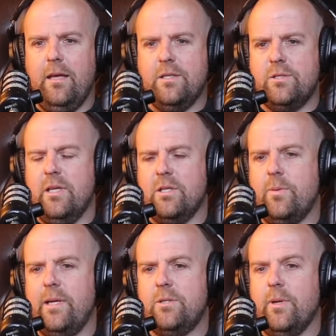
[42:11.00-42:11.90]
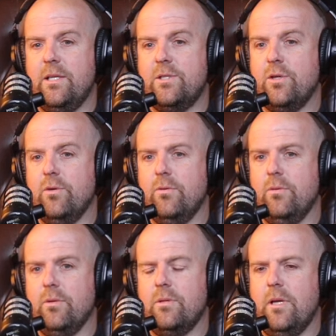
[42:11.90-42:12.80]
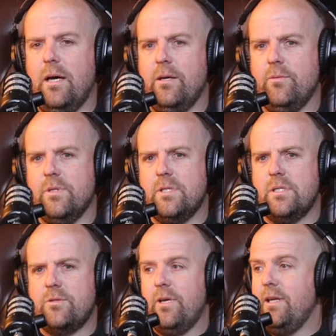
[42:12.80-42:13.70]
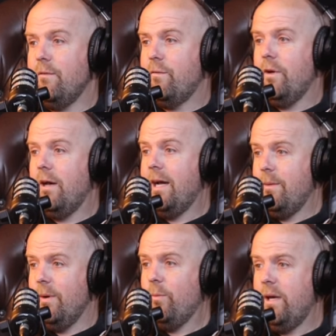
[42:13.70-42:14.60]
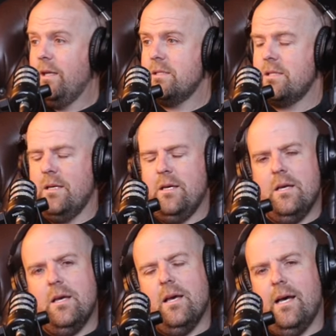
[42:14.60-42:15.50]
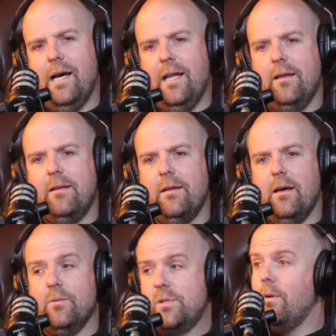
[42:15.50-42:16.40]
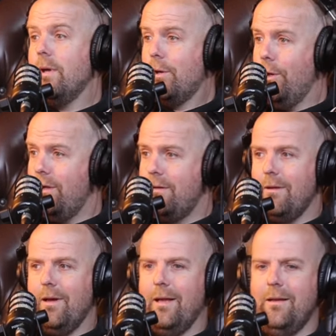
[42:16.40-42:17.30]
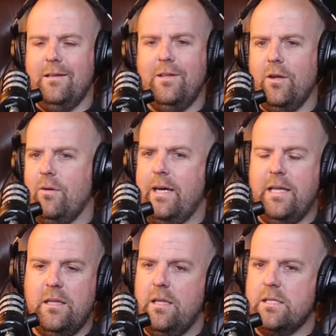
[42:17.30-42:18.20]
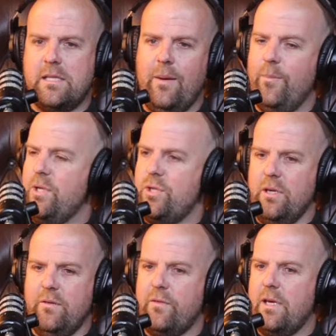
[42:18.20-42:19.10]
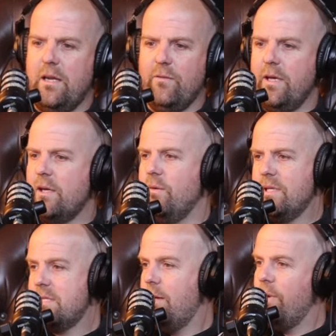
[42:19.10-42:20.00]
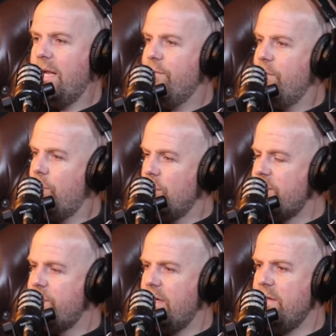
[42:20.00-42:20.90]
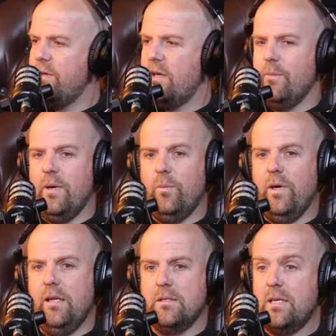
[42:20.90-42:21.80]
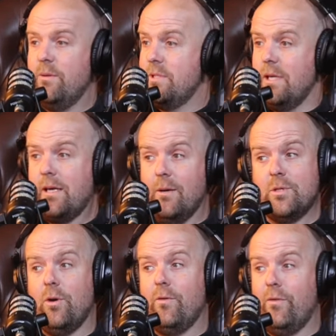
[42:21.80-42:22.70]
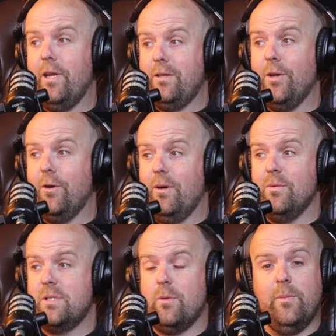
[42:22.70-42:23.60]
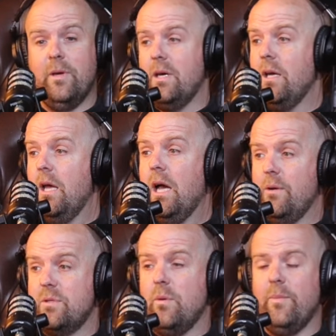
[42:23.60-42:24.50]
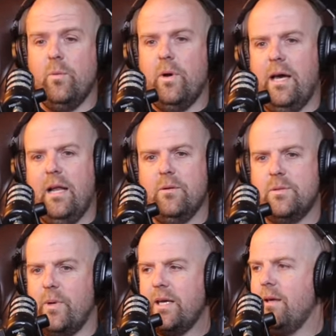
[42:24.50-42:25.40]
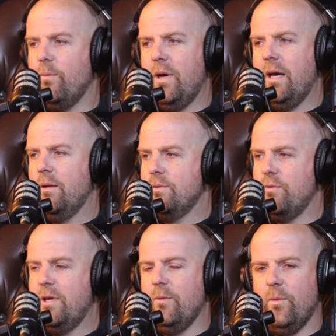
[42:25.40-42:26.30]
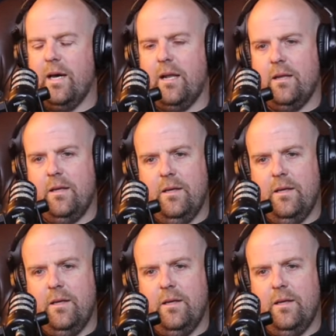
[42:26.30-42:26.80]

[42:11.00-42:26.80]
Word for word: in in 2022, I was training for Ironman Wales and I was going good, and you know I had this ambition of kind of like going sub 11:45 in Ironman Wales, and I was like I was on for it, you know I was That's swimming, going. I was swimming well, I was biking well, I was running well.